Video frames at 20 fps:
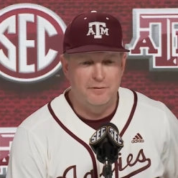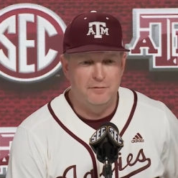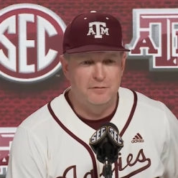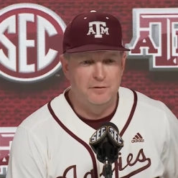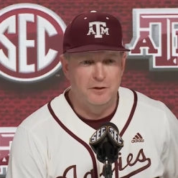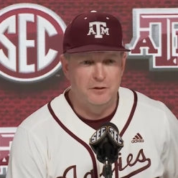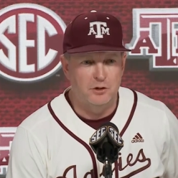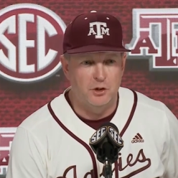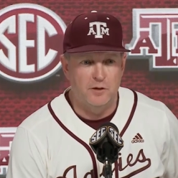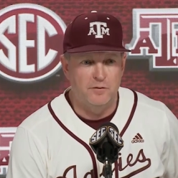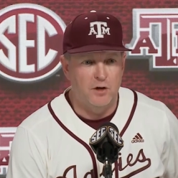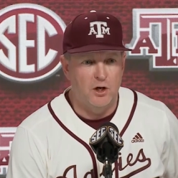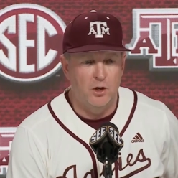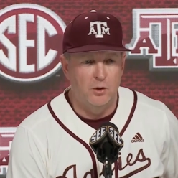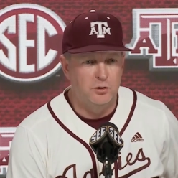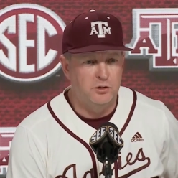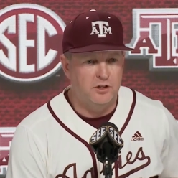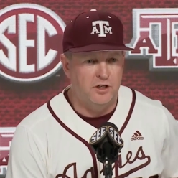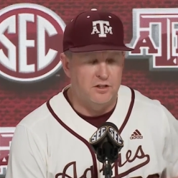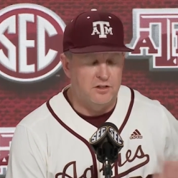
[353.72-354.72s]
deserved to
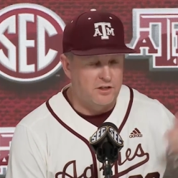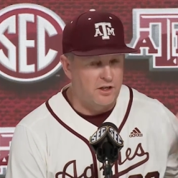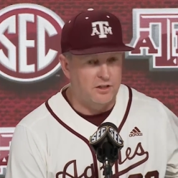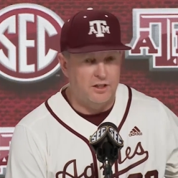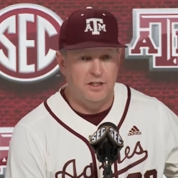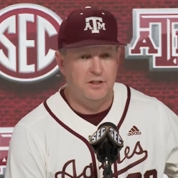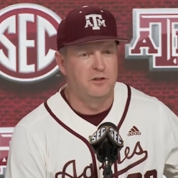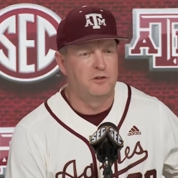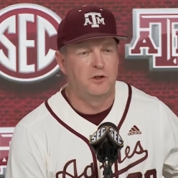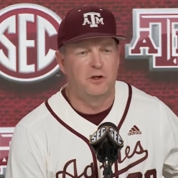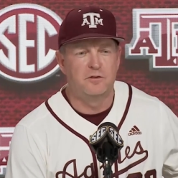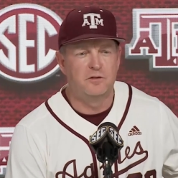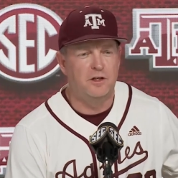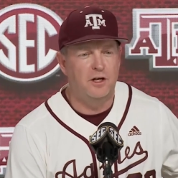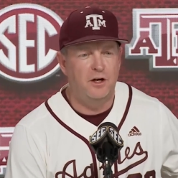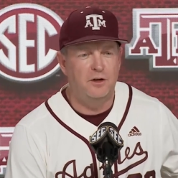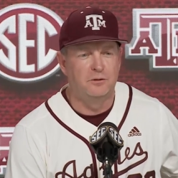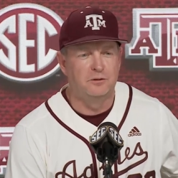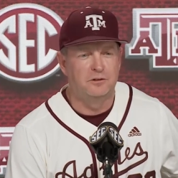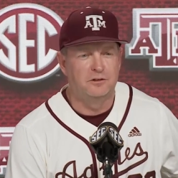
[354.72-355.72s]
host, Kentucky deserves to
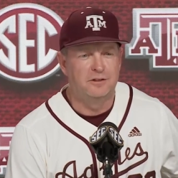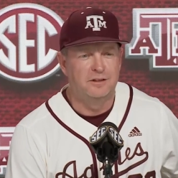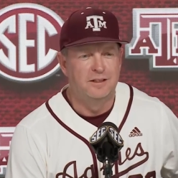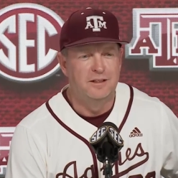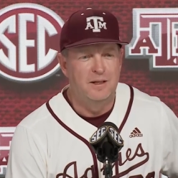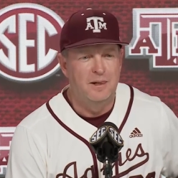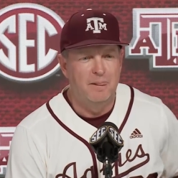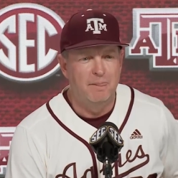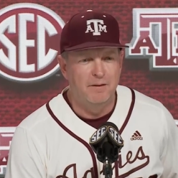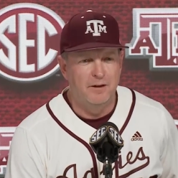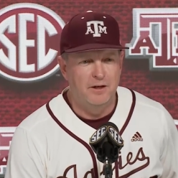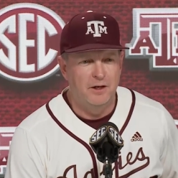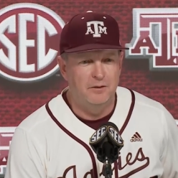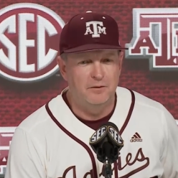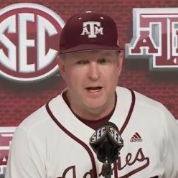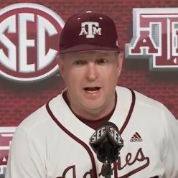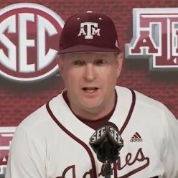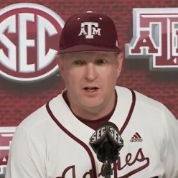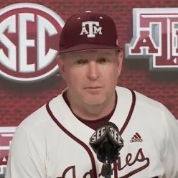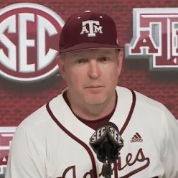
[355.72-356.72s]
host. You know,
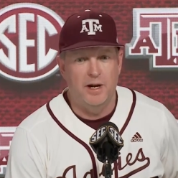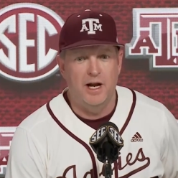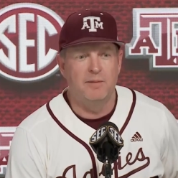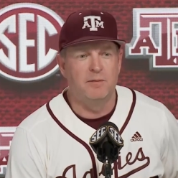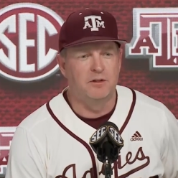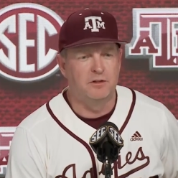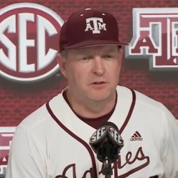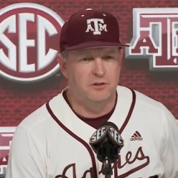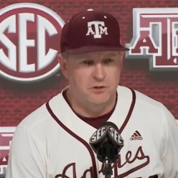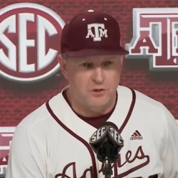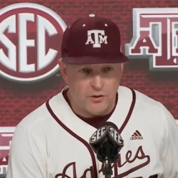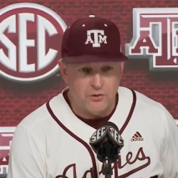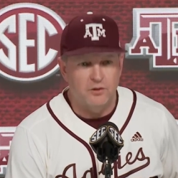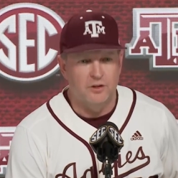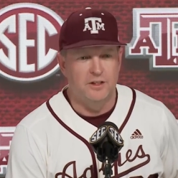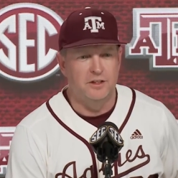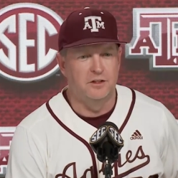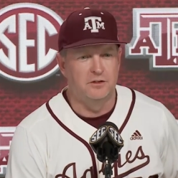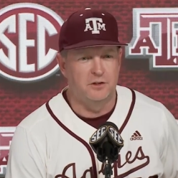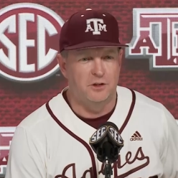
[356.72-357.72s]
Alabama
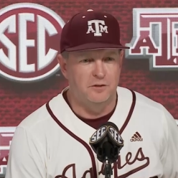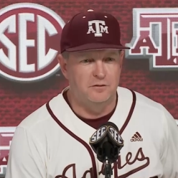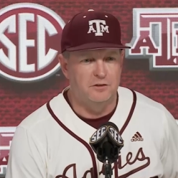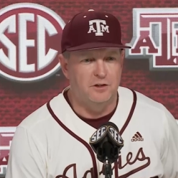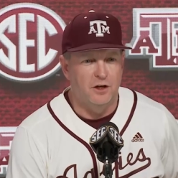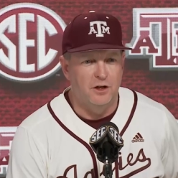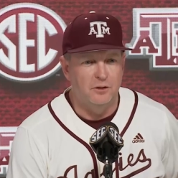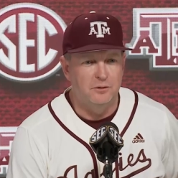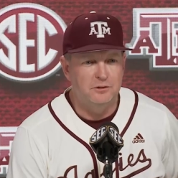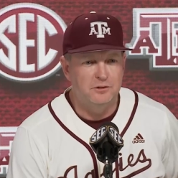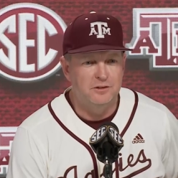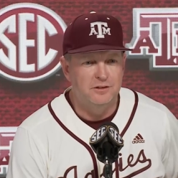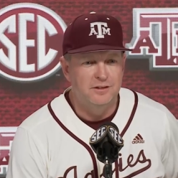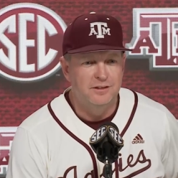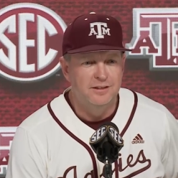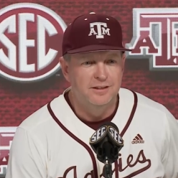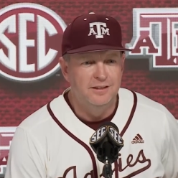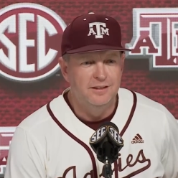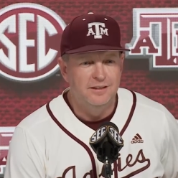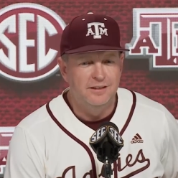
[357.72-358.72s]
certainly deserves to host.
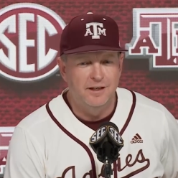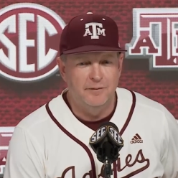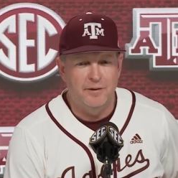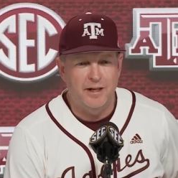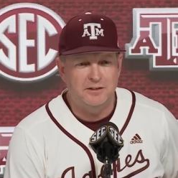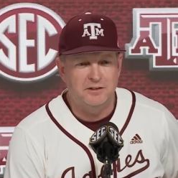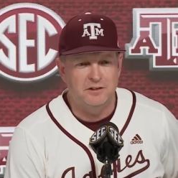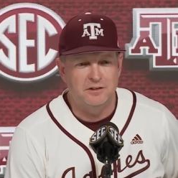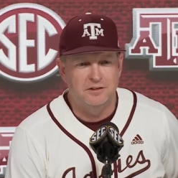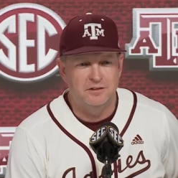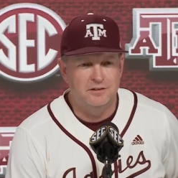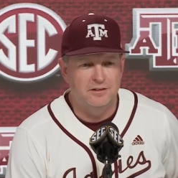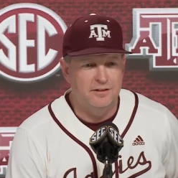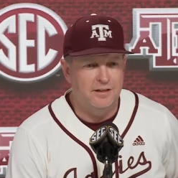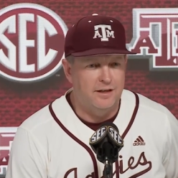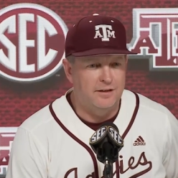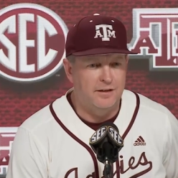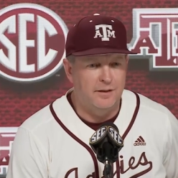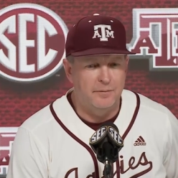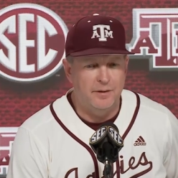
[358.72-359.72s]
I
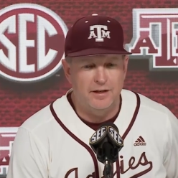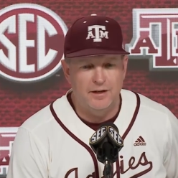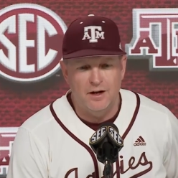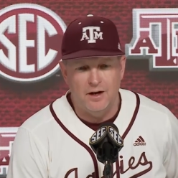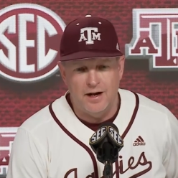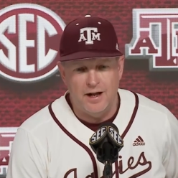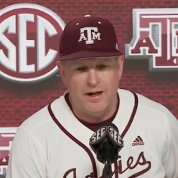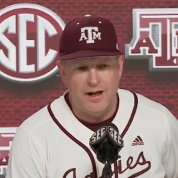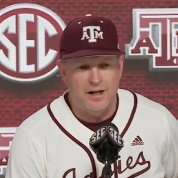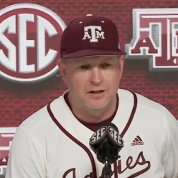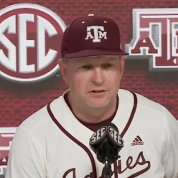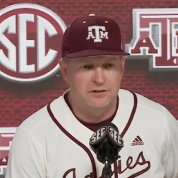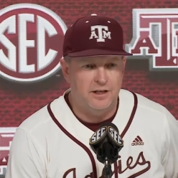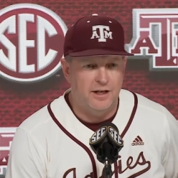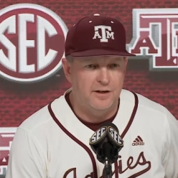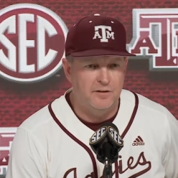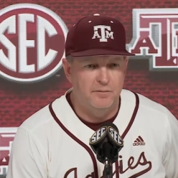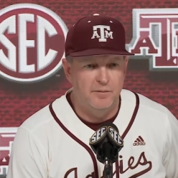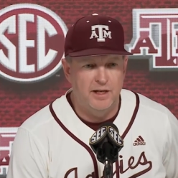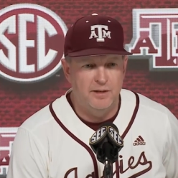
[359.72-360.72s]
mean,
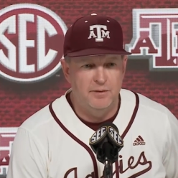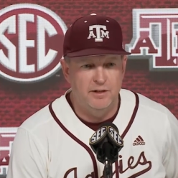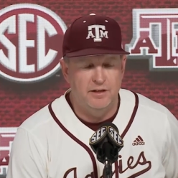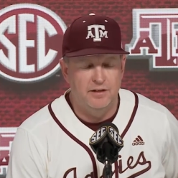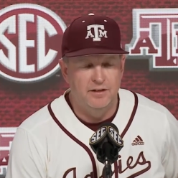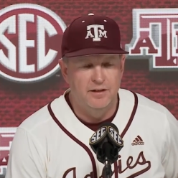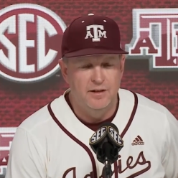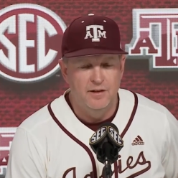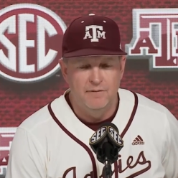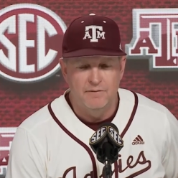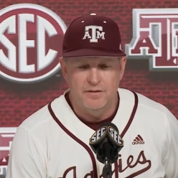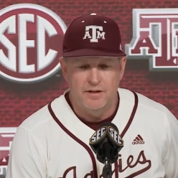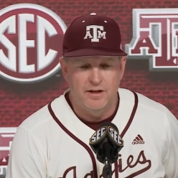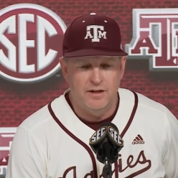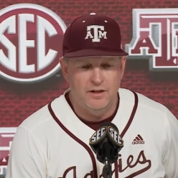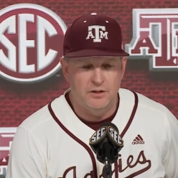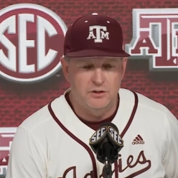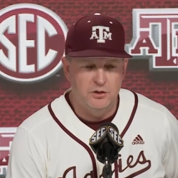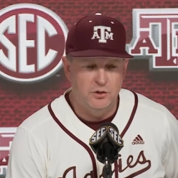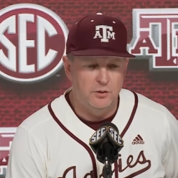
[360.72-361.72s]
outside of maybe
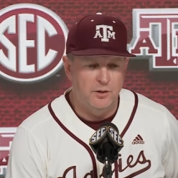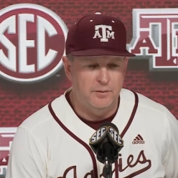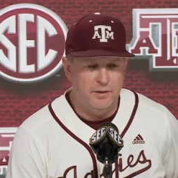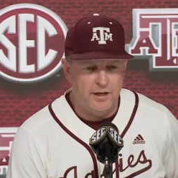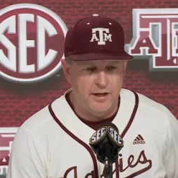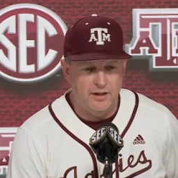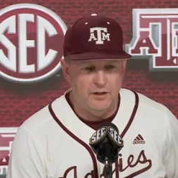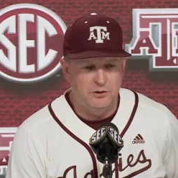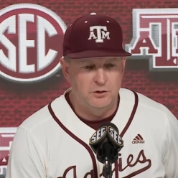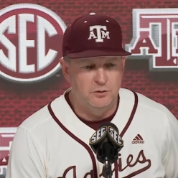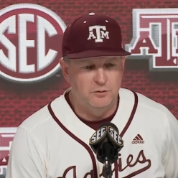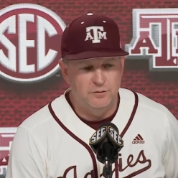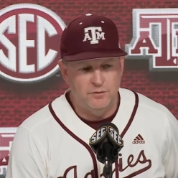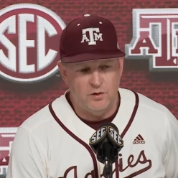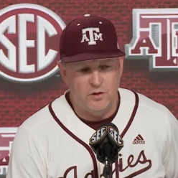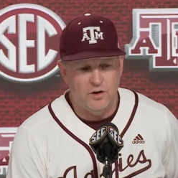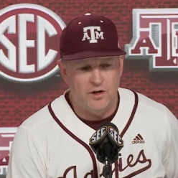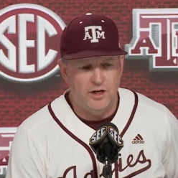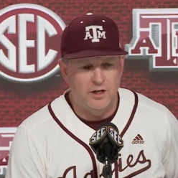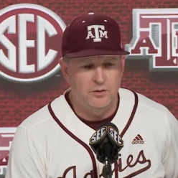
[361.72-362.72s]
LSU, I mean, LSU and
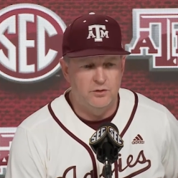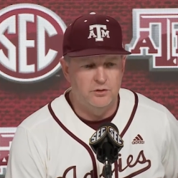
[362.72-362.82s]
Florida, I know,